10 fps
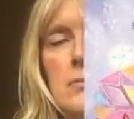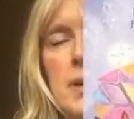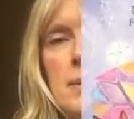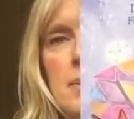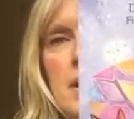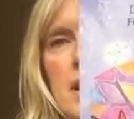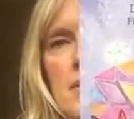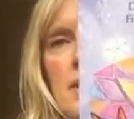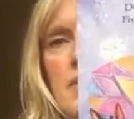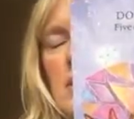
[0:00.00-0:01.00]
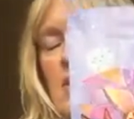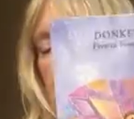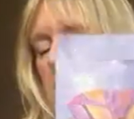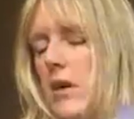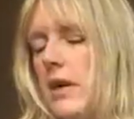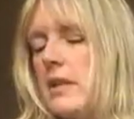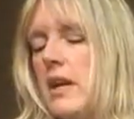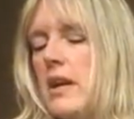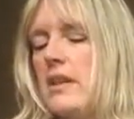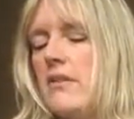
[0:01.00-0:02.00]
of people are having a rough ride.
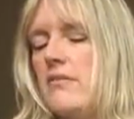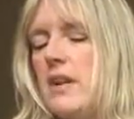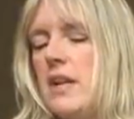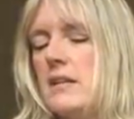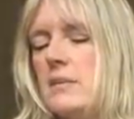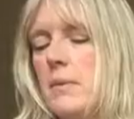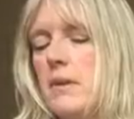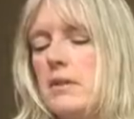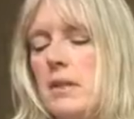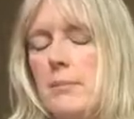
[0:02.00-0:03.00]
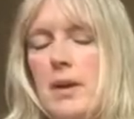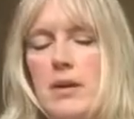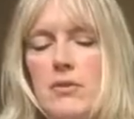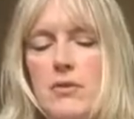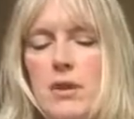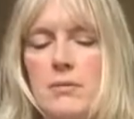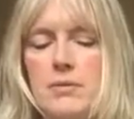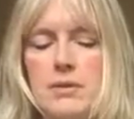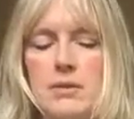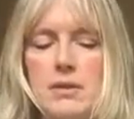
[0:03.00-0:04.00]
They're feeling spiritually
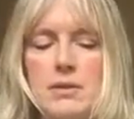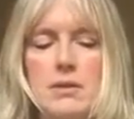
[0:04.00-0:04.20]
bankrupt.